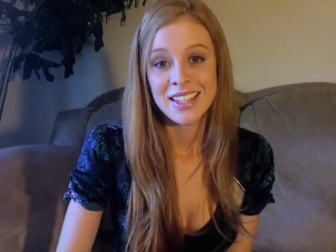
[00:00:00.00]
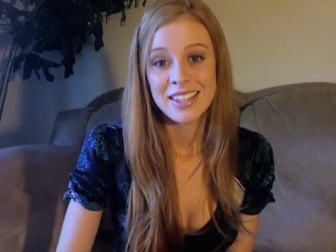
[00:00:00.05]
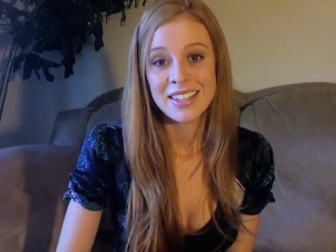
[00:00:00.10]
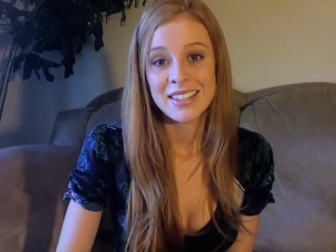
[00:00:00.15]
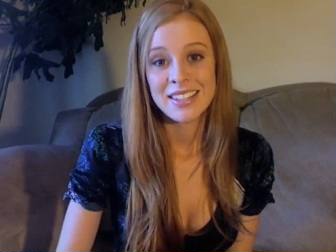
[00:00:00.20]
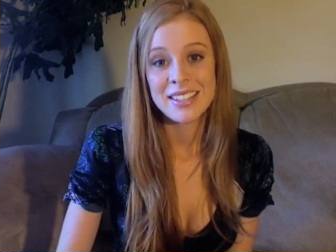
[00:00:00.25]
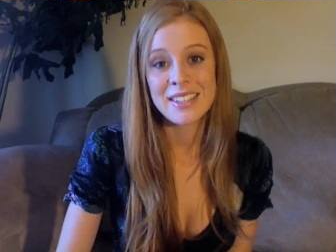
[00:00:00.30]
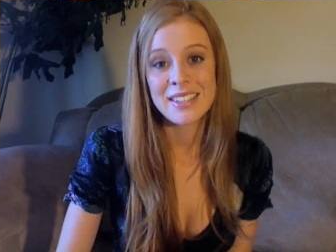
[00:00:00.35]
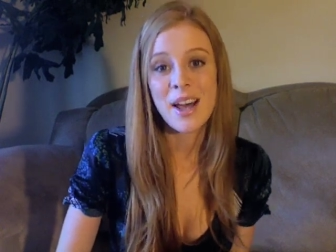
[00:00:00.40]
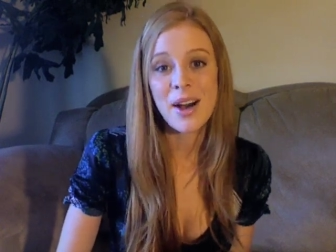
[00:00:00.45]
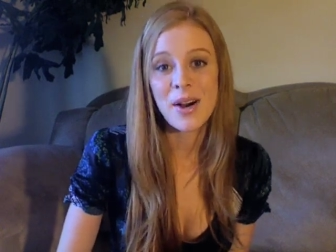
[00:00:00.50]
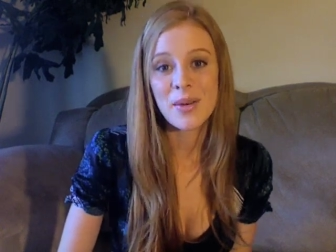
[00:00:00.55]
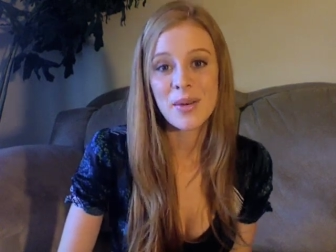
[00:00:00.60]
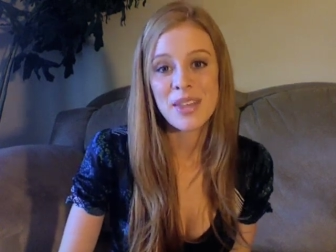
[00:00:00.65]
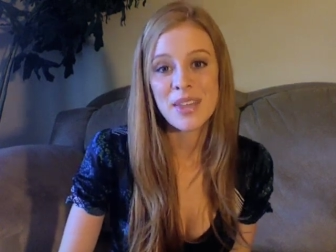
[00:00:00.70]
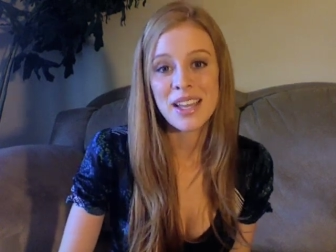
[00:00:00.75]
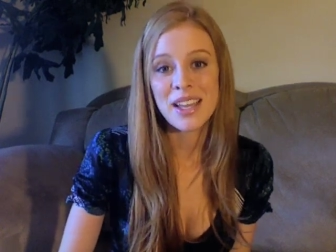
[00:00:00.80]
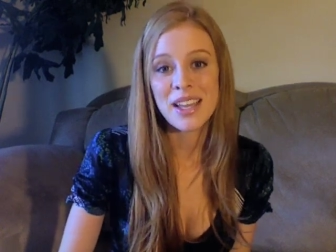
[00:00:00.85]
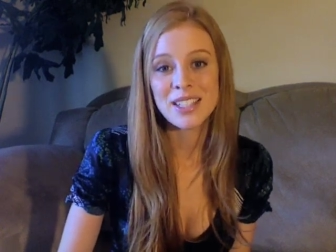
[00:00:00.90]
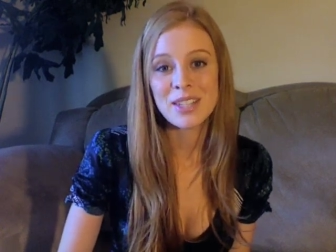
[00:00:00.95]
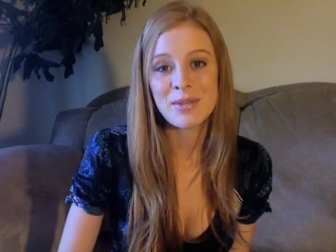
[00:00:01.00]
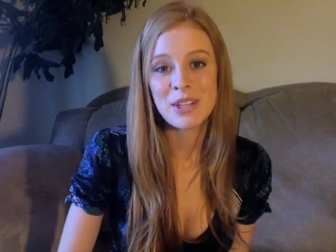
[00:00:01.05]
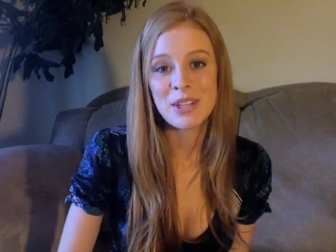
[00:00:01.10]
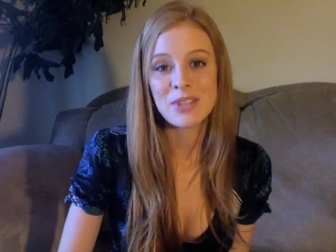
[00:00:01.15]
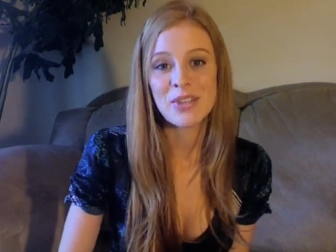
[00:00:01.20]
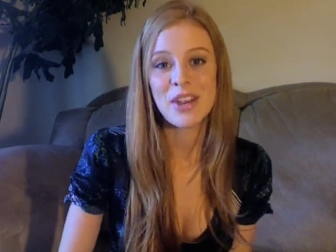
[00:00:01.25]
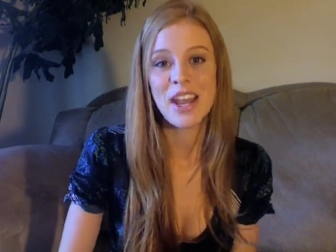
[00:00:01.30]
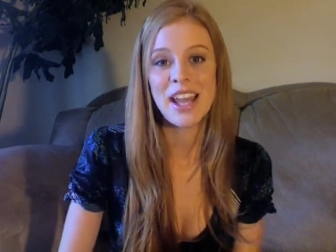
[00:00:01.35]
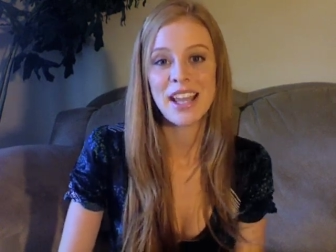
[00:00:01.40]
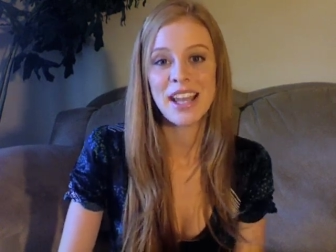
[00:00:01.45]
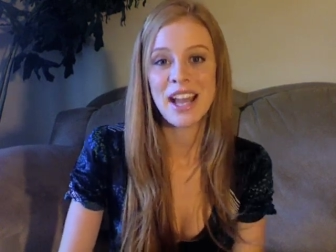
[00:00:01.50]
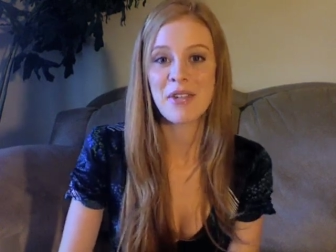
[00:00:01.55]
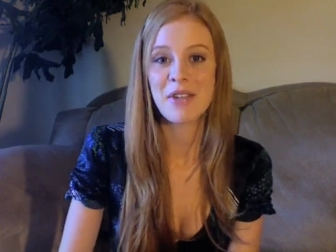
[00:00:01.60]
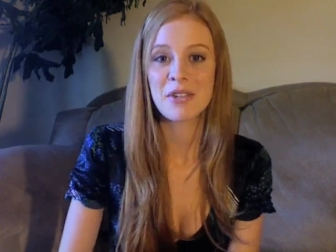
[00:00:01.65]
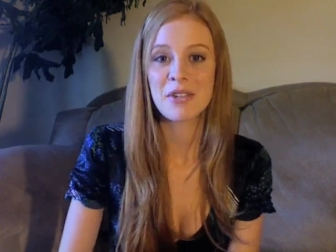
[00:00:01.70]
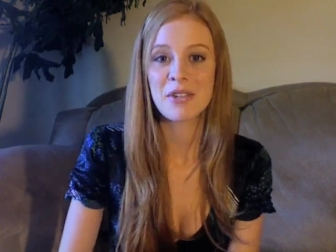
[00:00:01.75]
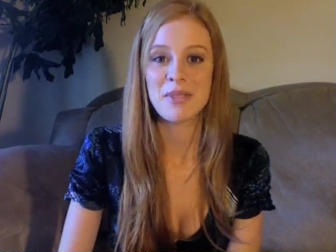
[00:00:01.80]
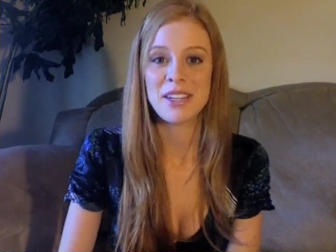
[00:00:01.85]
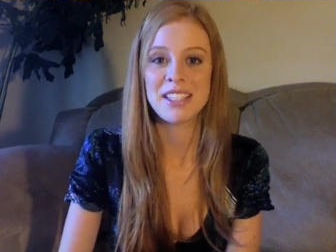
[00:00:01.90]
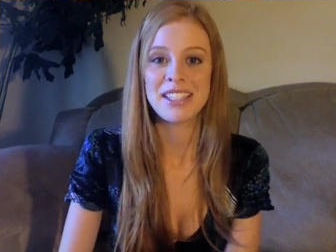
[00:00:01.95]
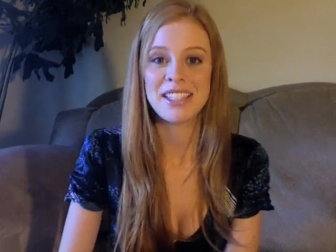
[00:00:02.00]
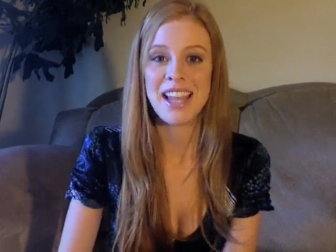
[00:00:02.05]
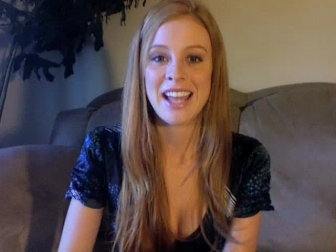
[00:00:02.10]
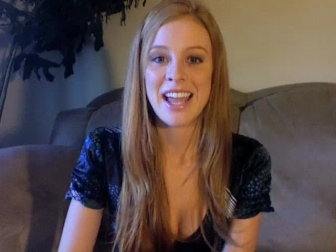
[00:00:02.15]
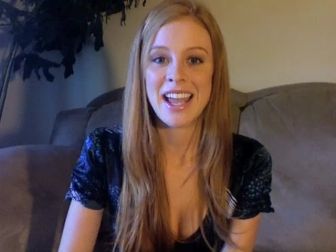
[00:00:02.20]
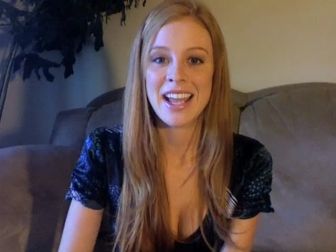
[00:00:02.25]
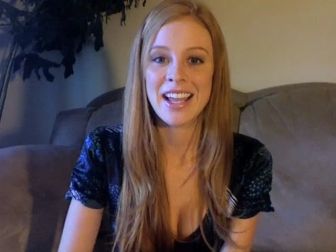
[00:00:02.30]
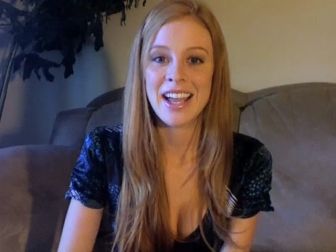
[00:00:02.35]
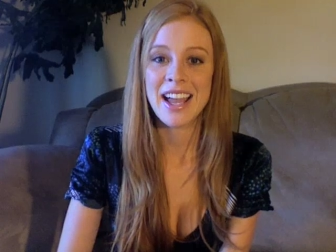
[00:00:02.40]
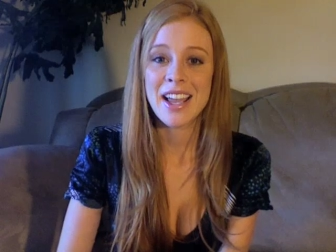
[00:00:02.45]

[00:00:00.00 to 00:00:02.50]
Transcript: So thanks so much for hanging out with me today.